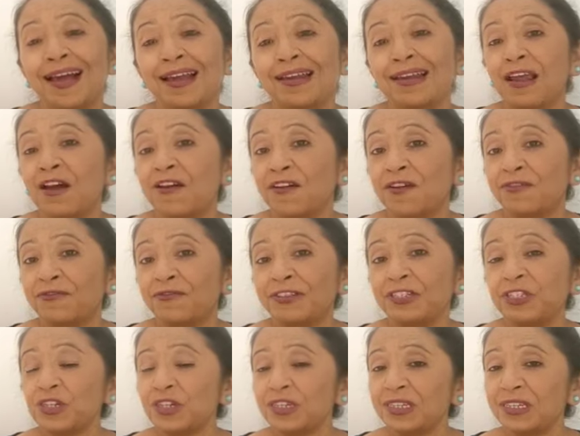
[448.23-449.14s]
Now,
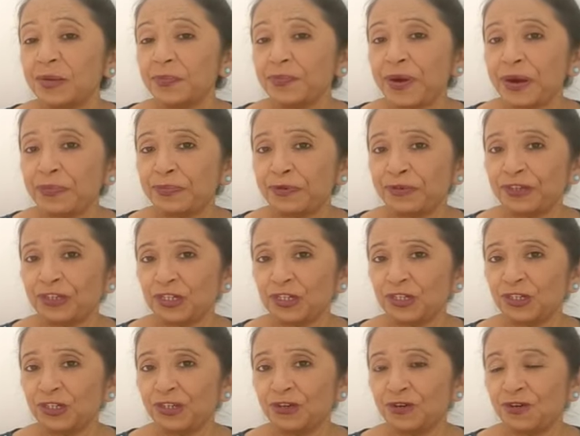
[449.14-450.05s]
which is the
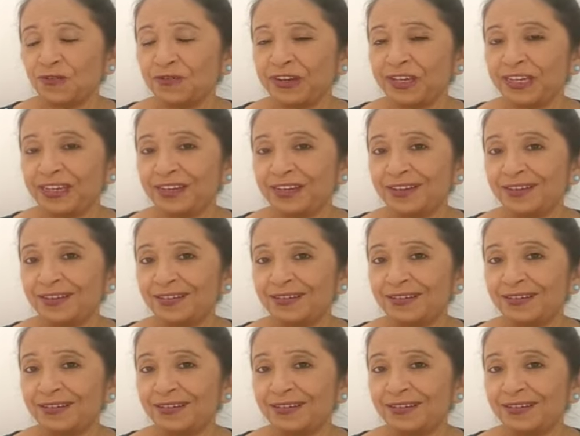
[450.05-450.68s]
preposition over here?